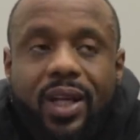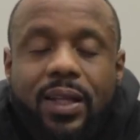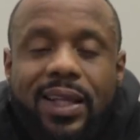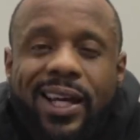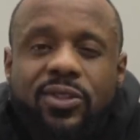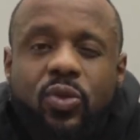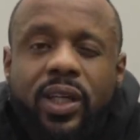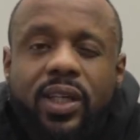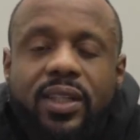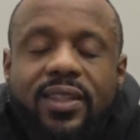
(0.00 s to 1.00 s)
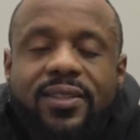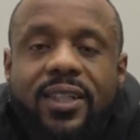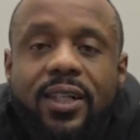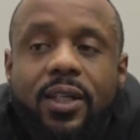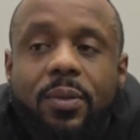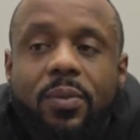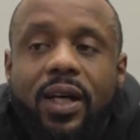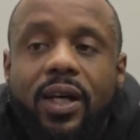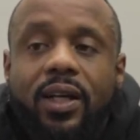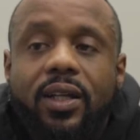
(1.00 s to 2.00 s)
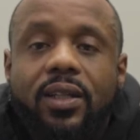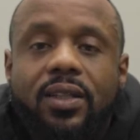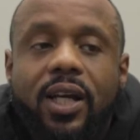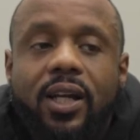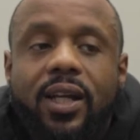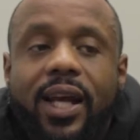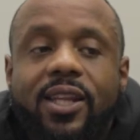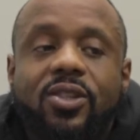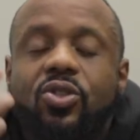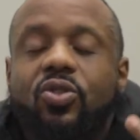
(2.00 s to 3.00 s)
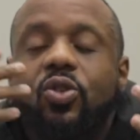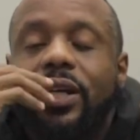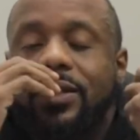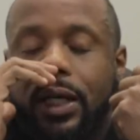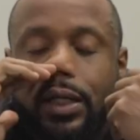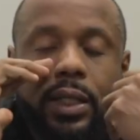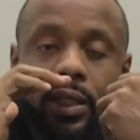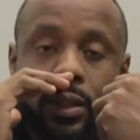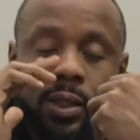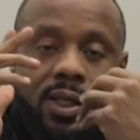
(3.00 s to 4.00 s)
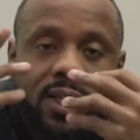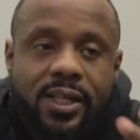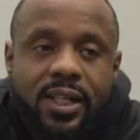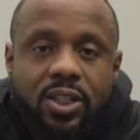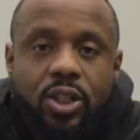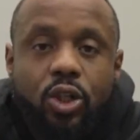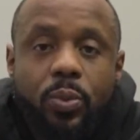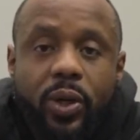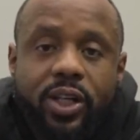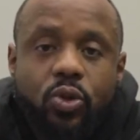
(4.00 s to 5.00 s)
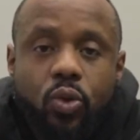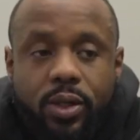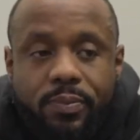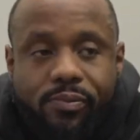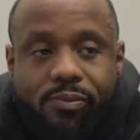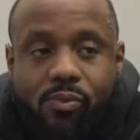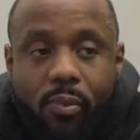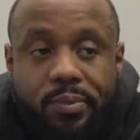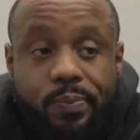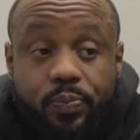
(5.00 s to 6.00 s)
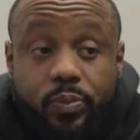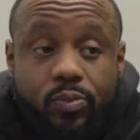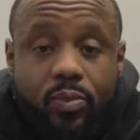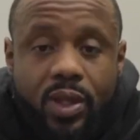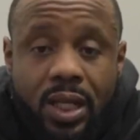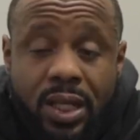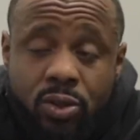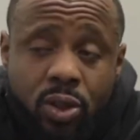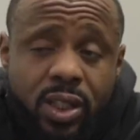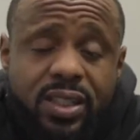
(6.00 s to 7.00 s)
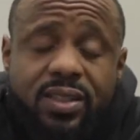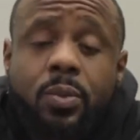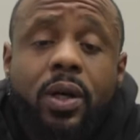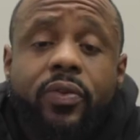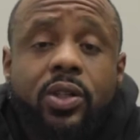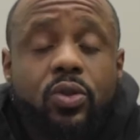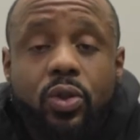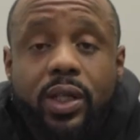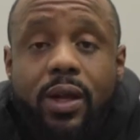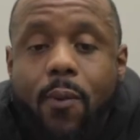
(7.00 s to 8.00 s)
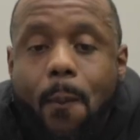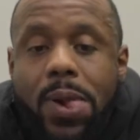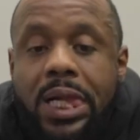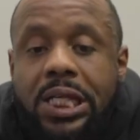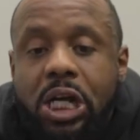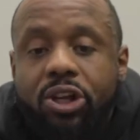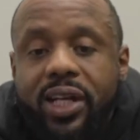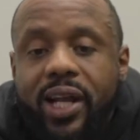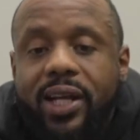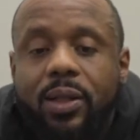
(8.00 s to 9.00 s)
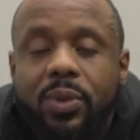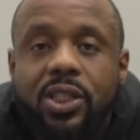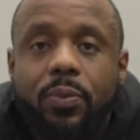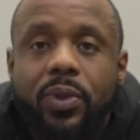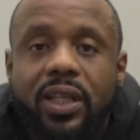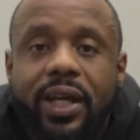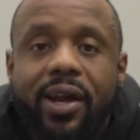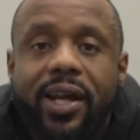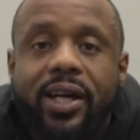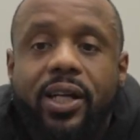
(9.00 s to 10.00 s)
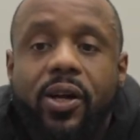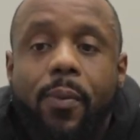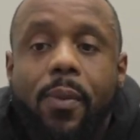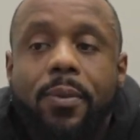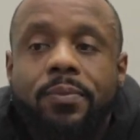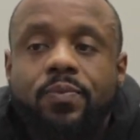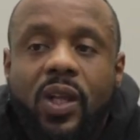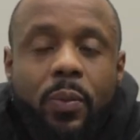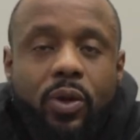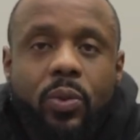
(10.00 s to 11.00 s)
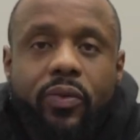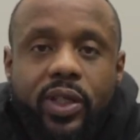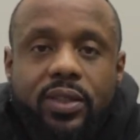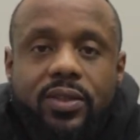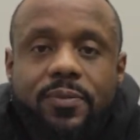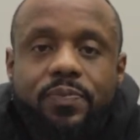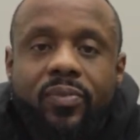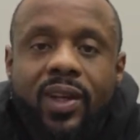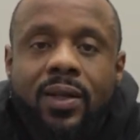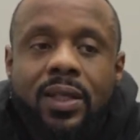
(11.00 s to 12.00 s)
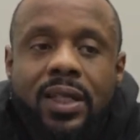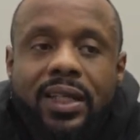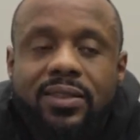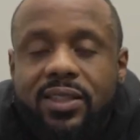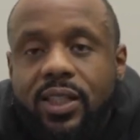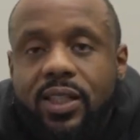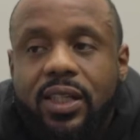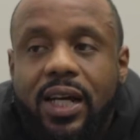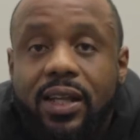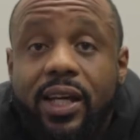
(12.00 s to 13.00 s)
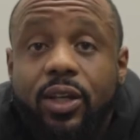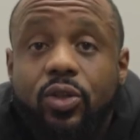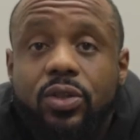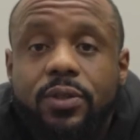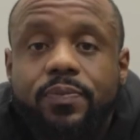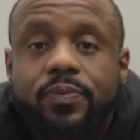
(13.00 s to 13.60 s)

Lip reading: Last week, I kind of had this crazy idea to do the branch warren. It was only because some of my friends were doing it. So I was like, hey, let me jump in that and compete with my friends and see how that goes.